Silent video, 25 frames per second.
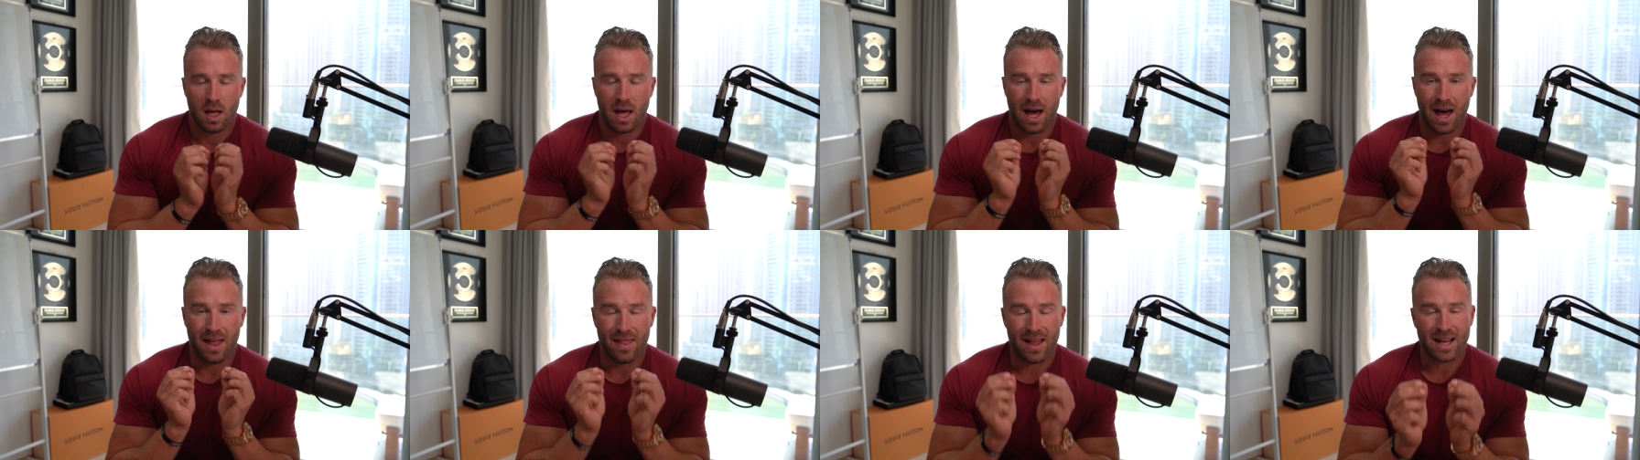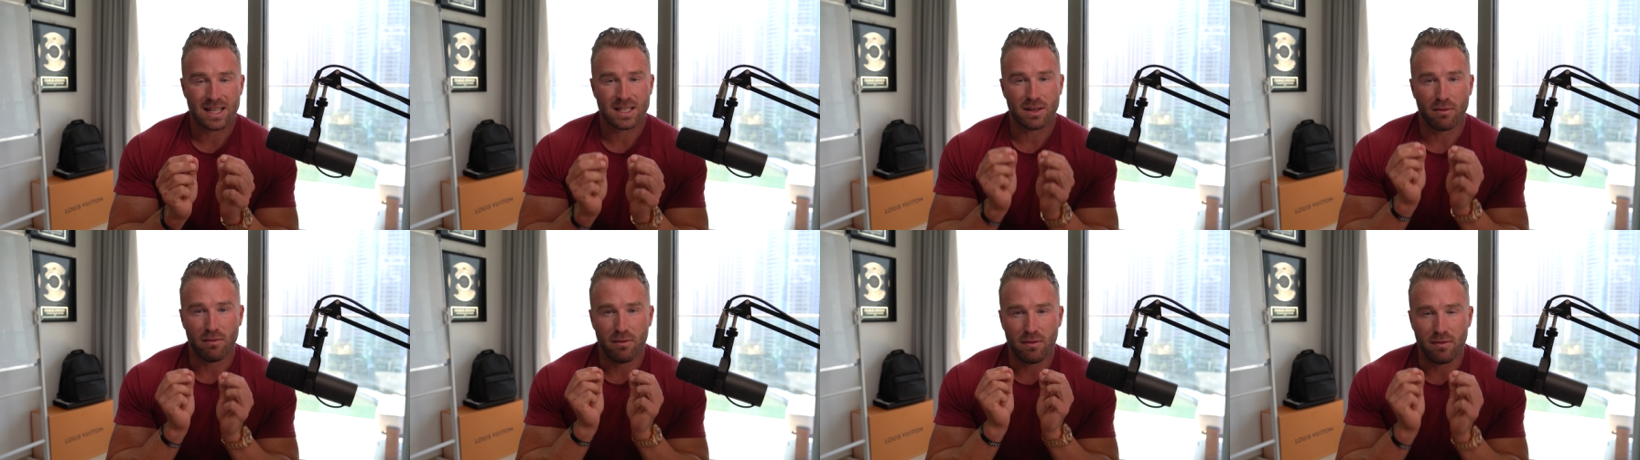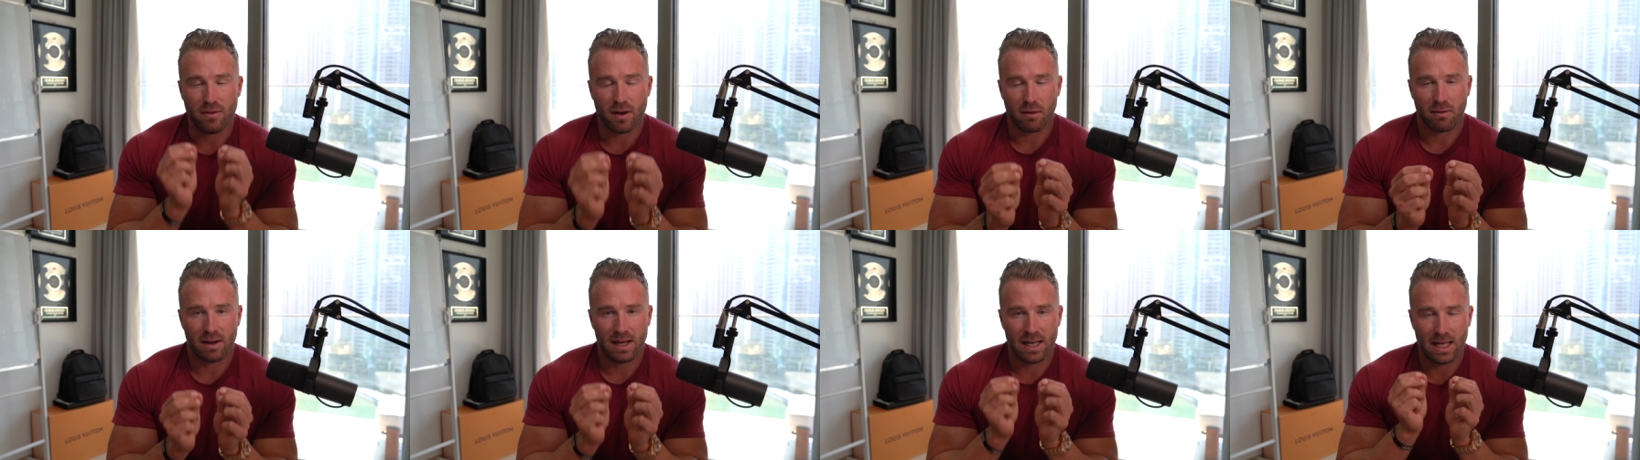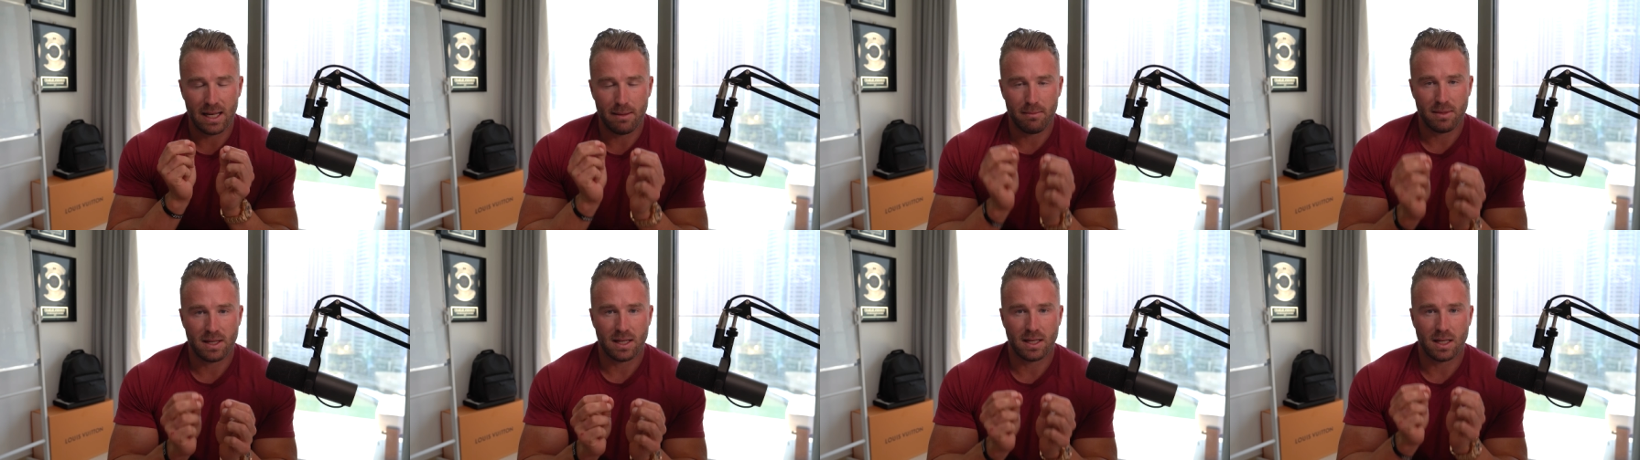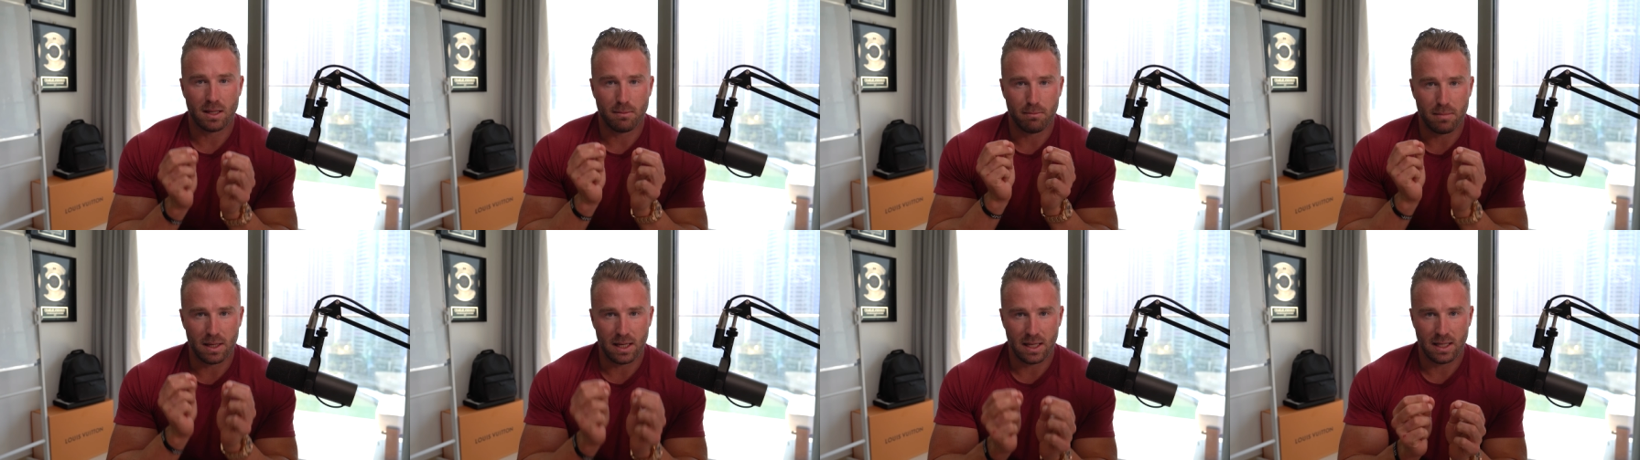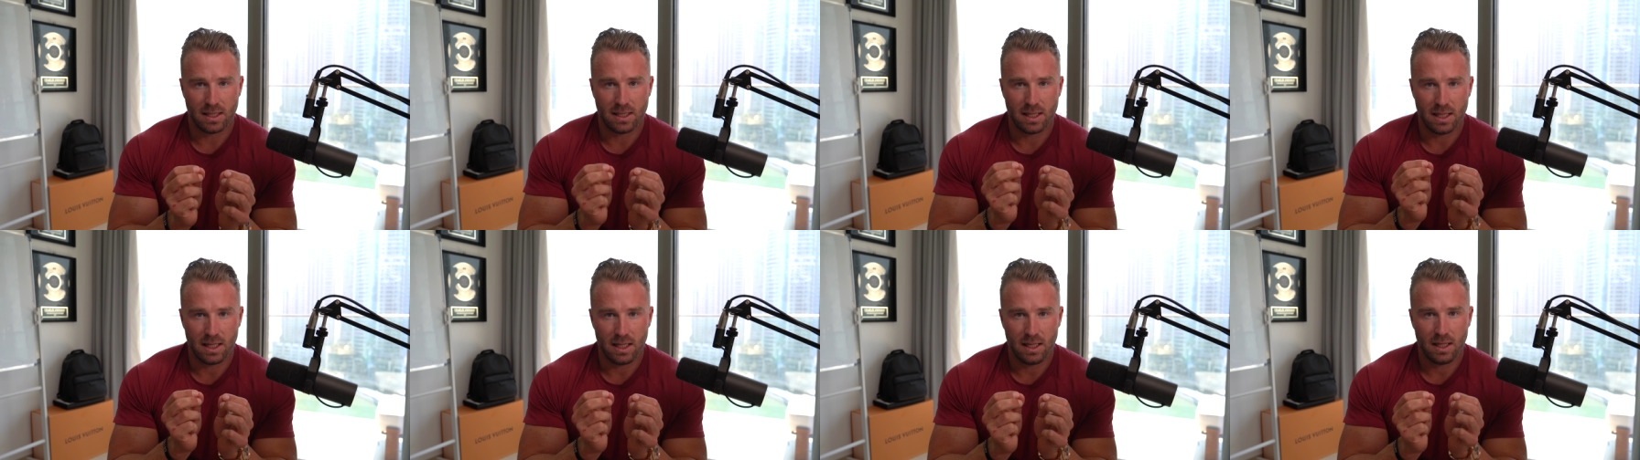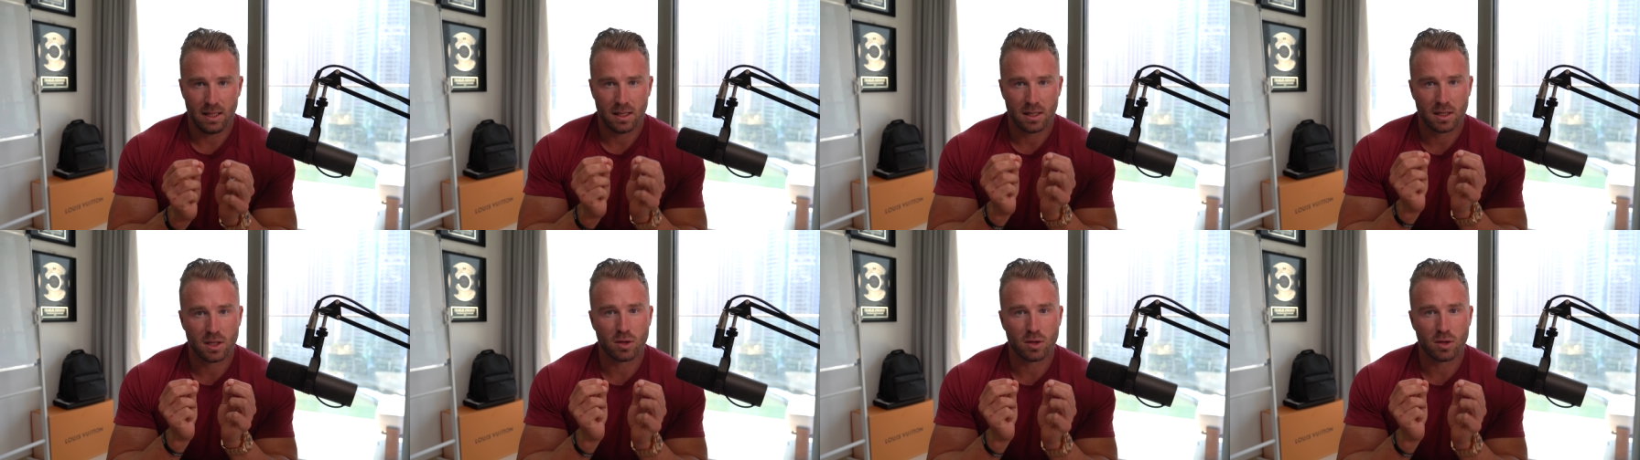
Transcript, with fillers: And that's a very limited ability